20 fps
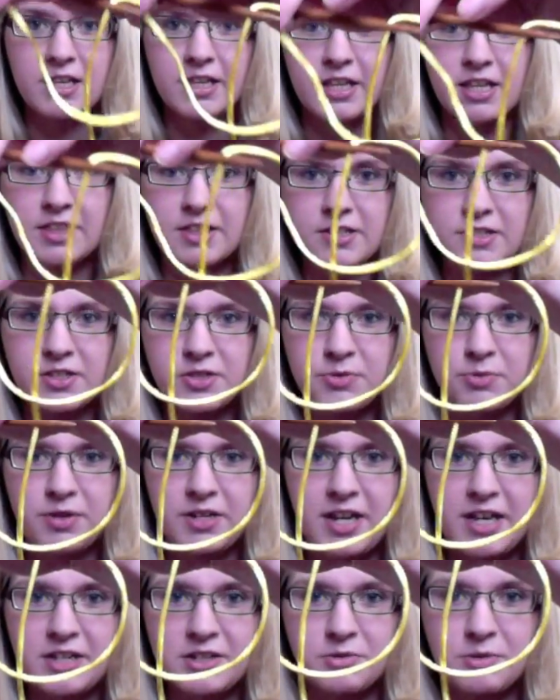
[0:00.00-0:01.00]
like this is one
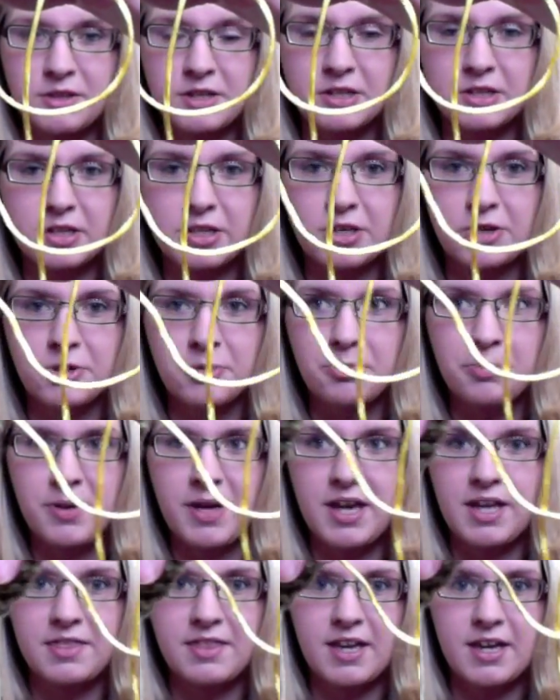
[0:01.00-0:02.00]
end with a loop,
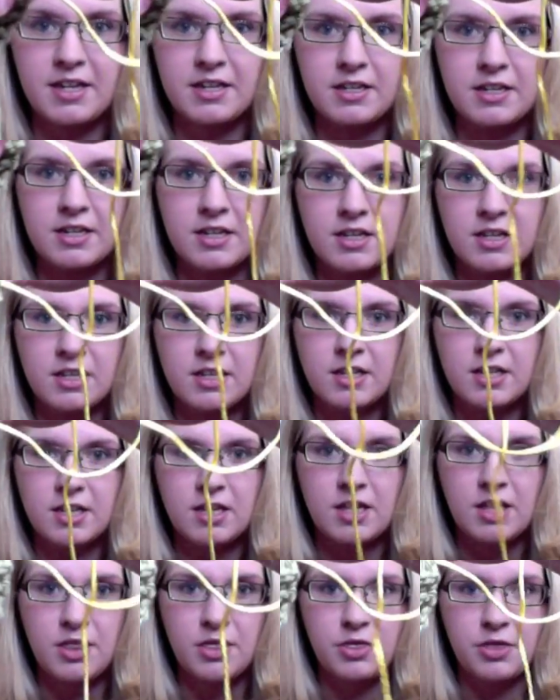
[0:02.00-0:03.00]
and then
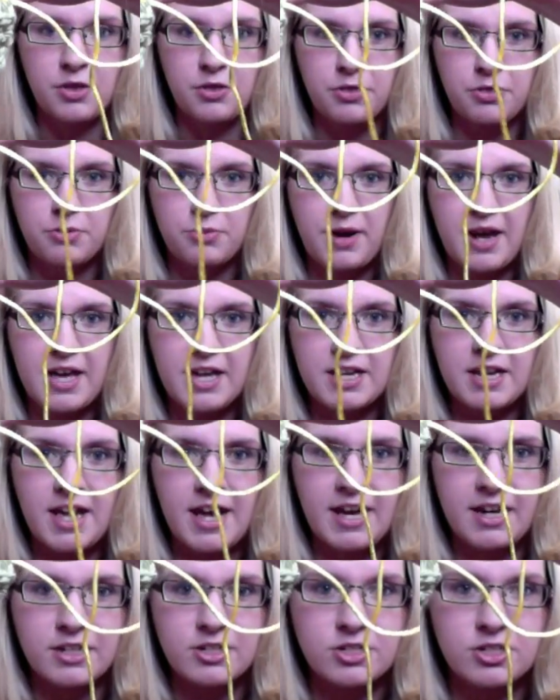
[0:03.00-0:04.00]
the thread
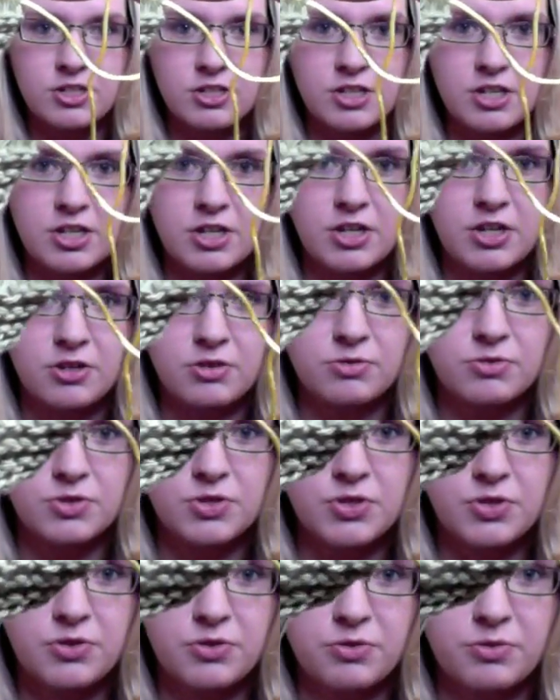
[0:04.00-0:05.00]
actually goes
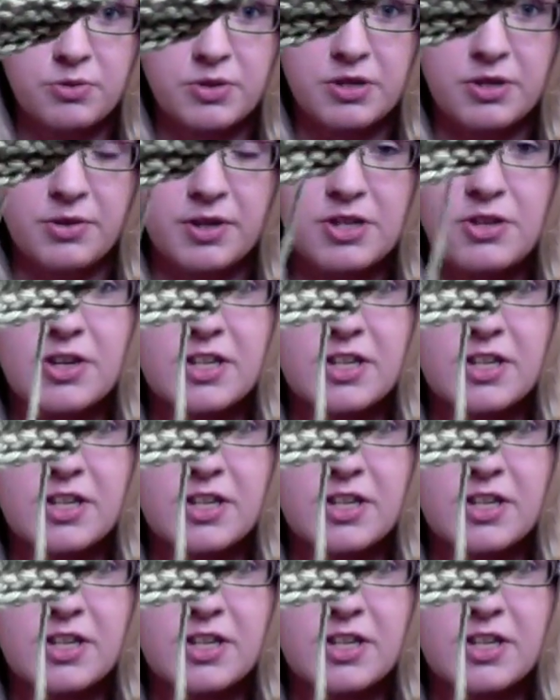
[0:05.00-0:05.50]
through, and you